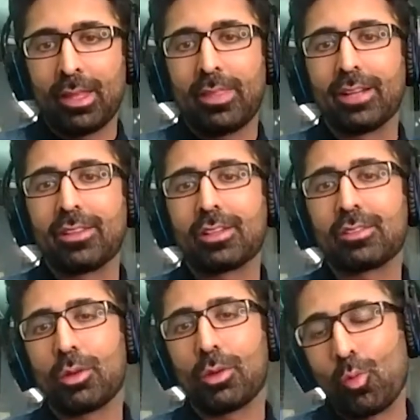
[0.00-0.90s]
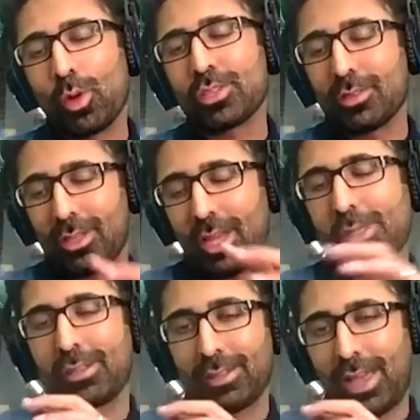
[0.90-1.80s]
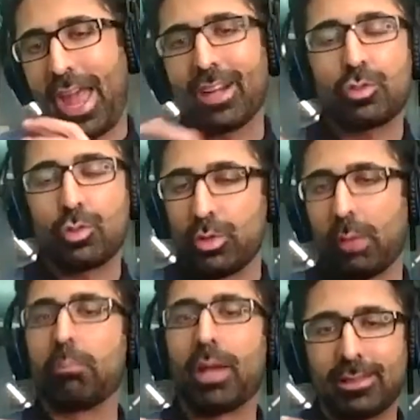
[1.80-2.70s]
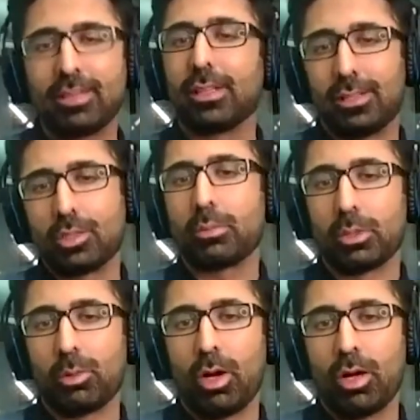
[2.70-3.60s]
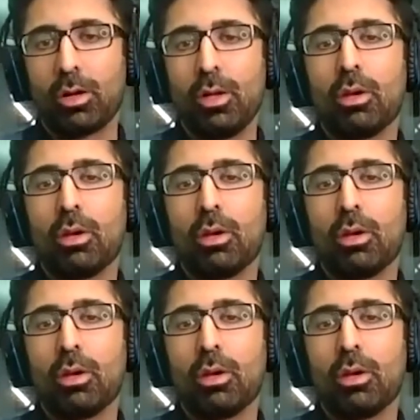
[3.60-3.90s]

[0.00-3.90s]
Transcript: that there's which i mean adds to the complexity don't get me wrong